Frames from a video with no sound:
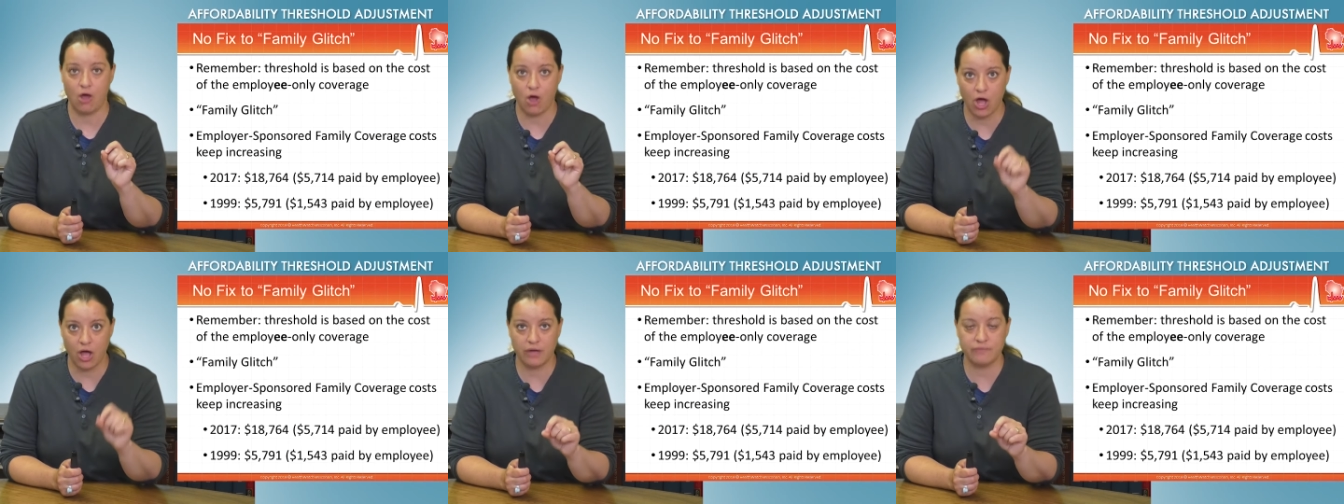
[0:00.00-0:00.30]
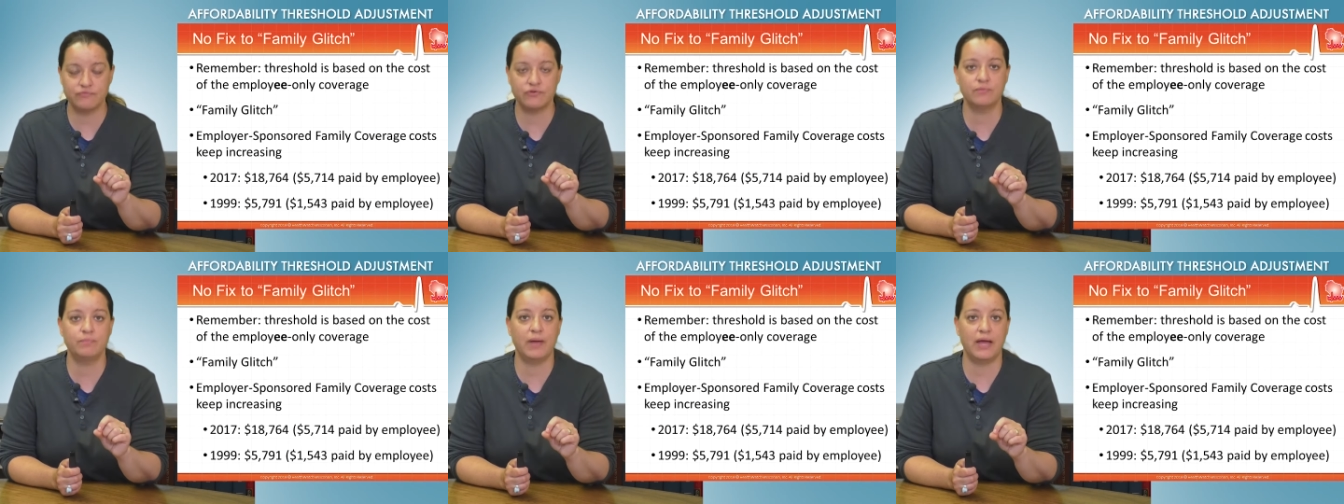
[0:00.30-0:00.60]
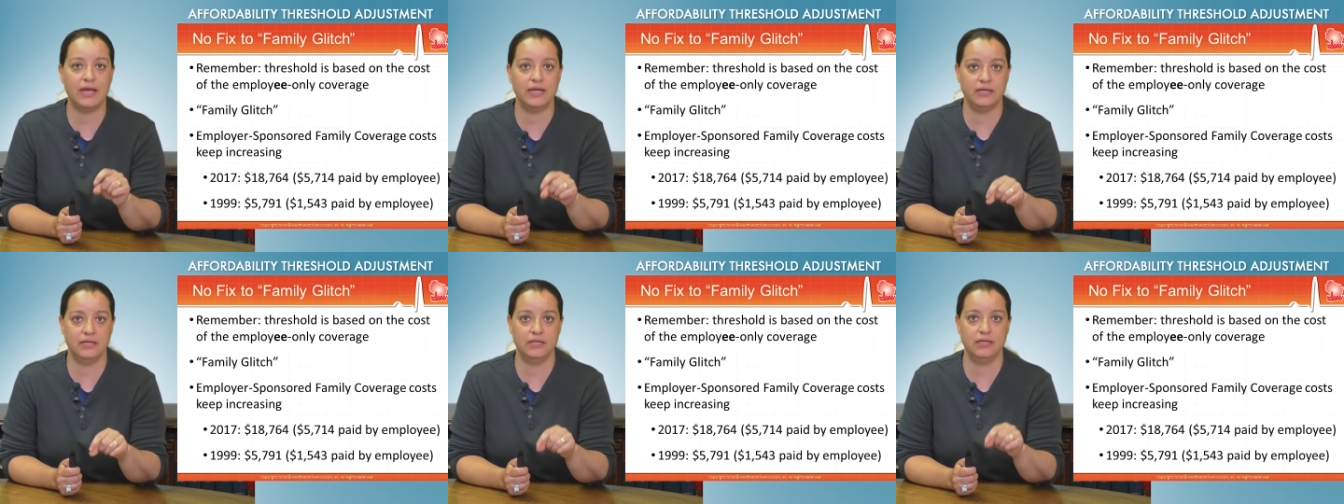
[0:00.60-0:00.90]
offered
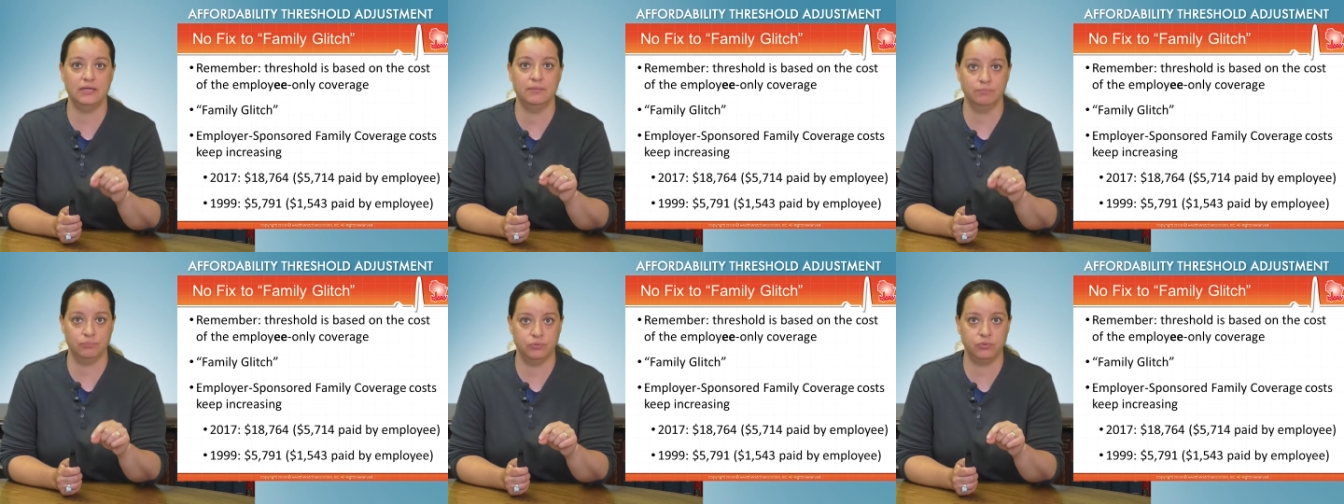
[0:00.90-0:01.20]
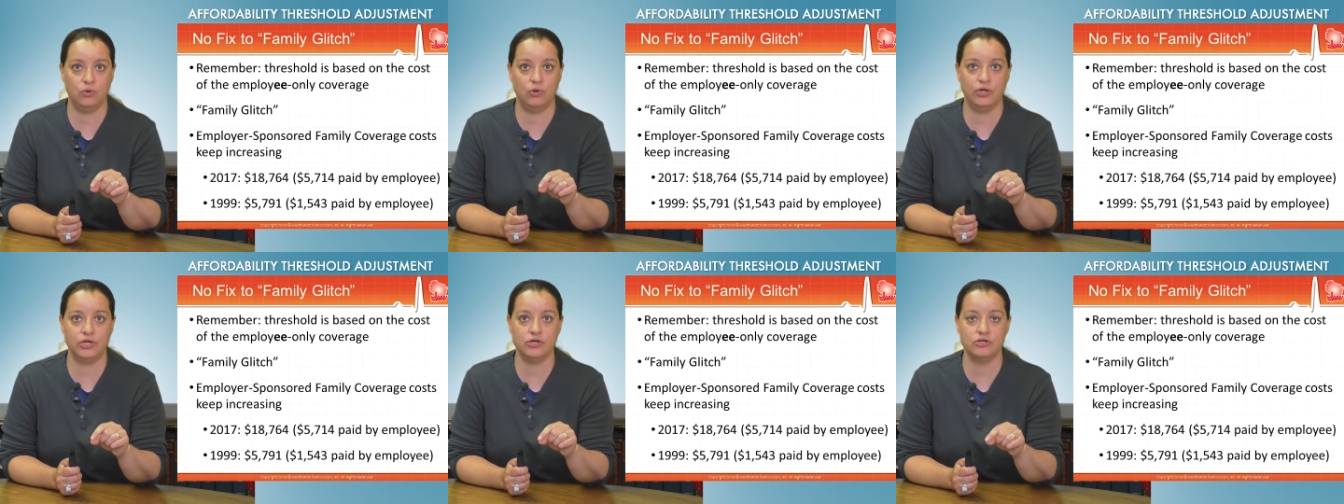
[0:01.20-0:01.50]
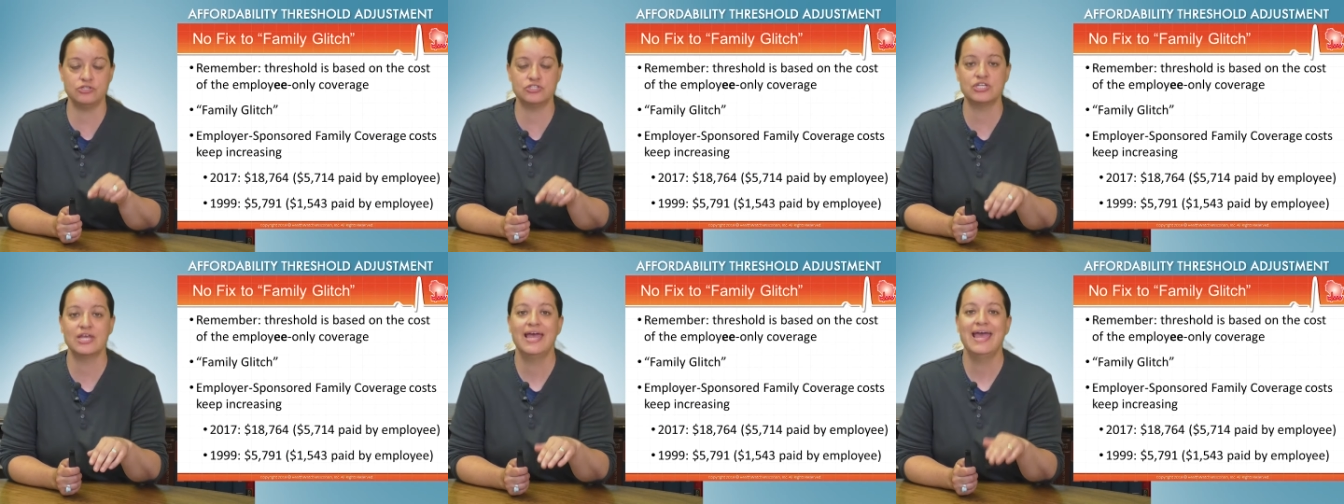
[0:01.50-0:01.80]
by
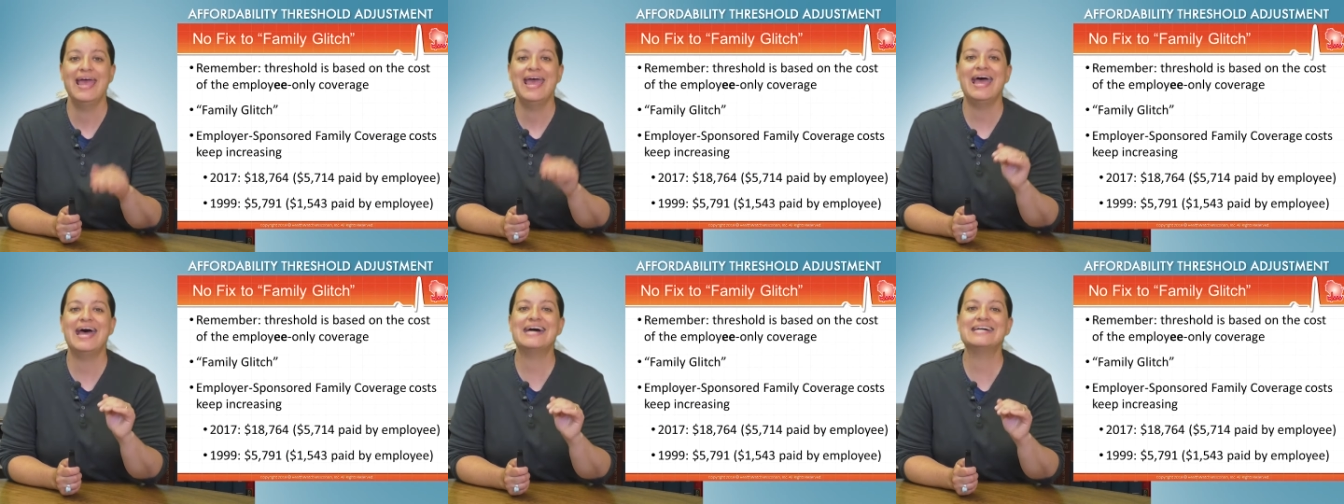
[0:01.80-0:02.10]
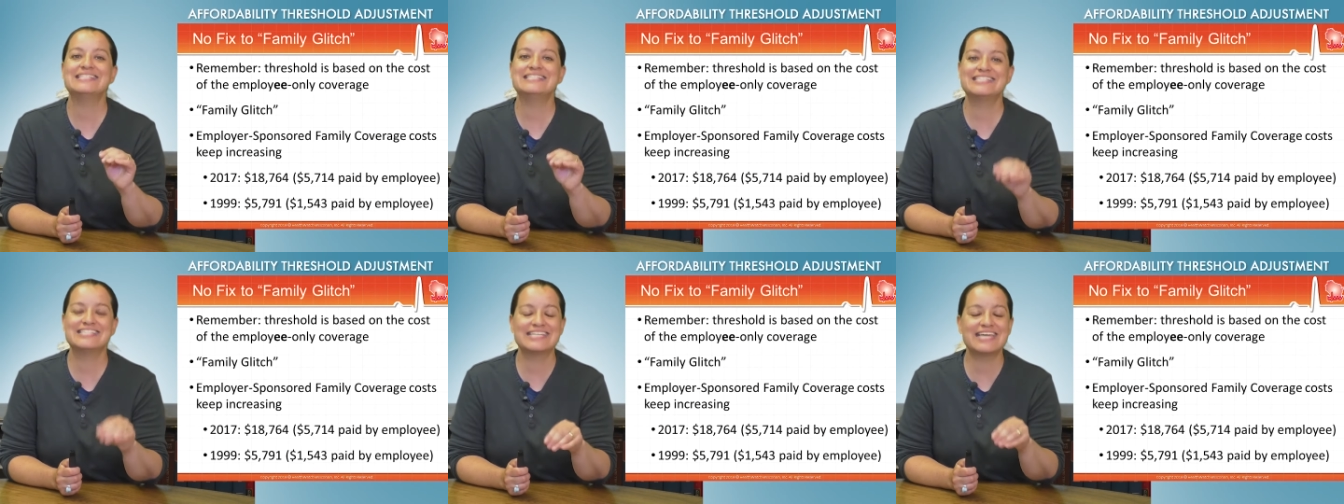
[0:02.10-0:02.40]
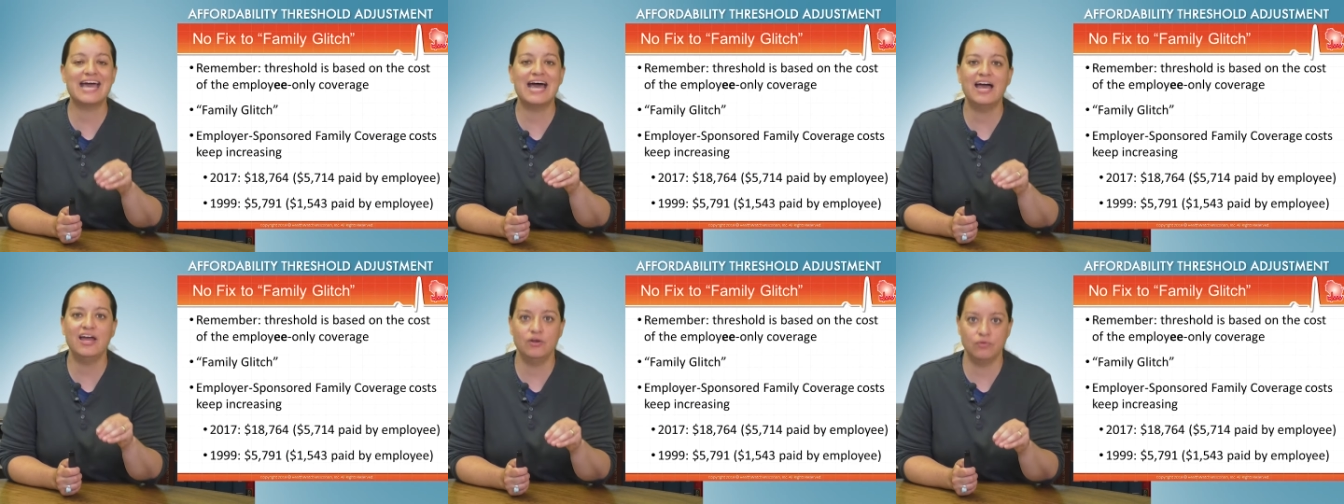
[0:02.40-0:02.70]
employers has
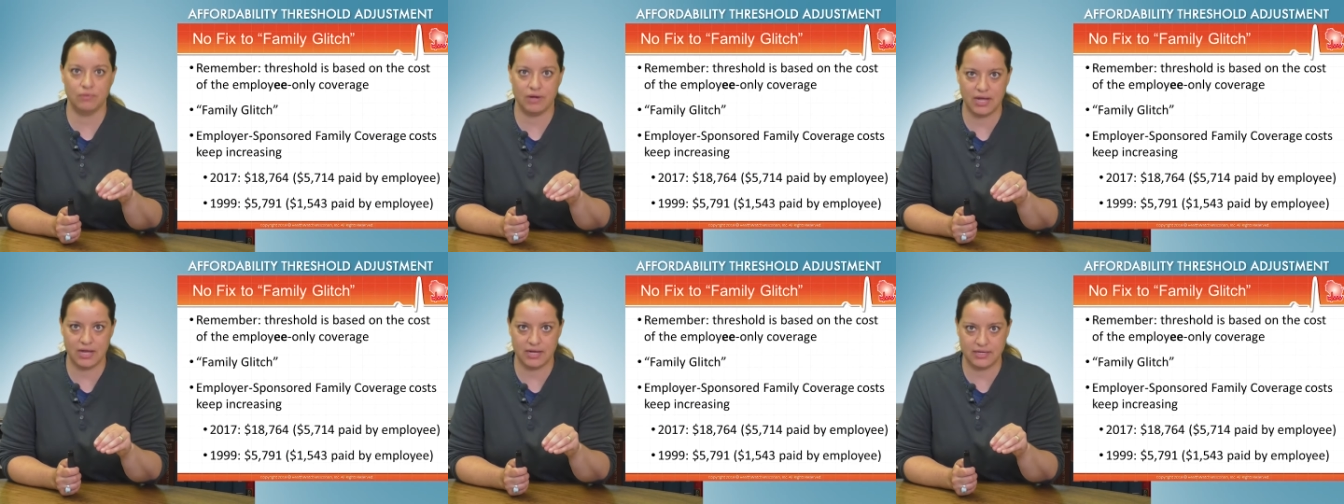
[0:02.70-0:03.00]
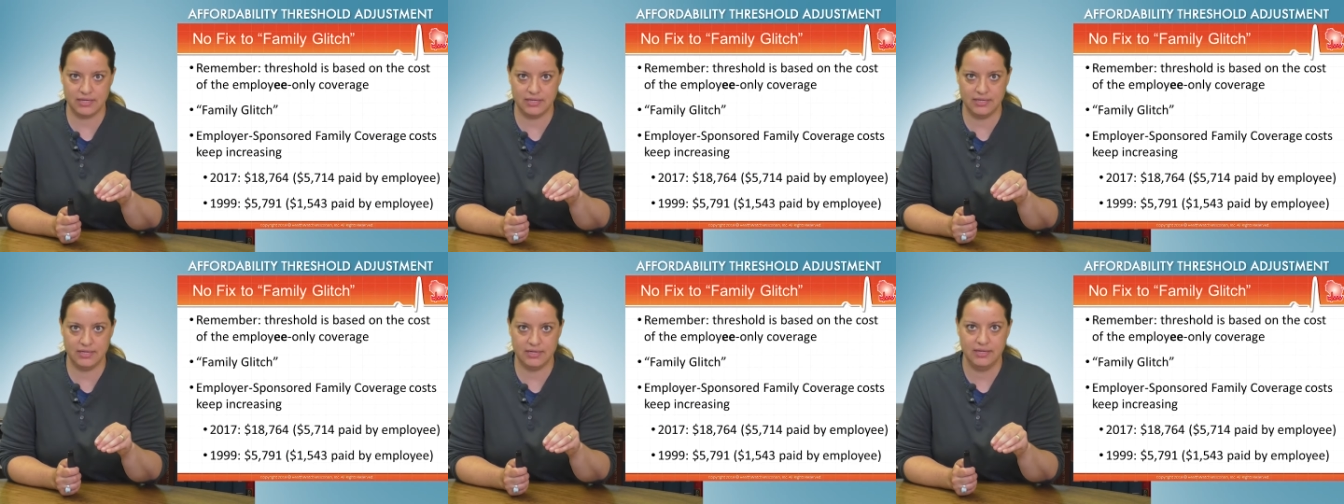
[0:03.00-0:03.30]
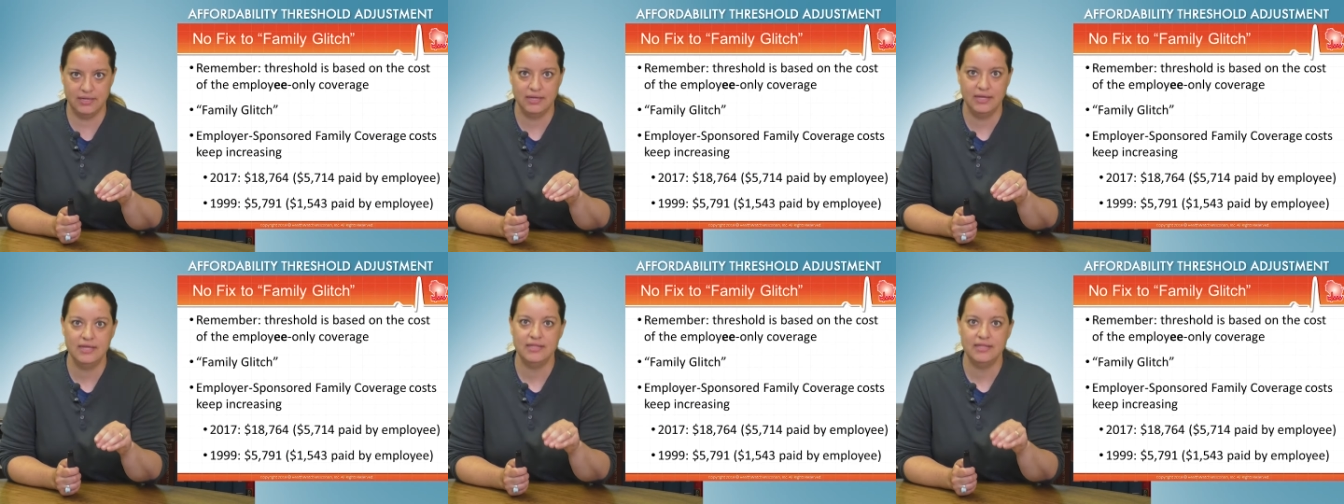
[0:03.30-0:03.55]
skyrocketed.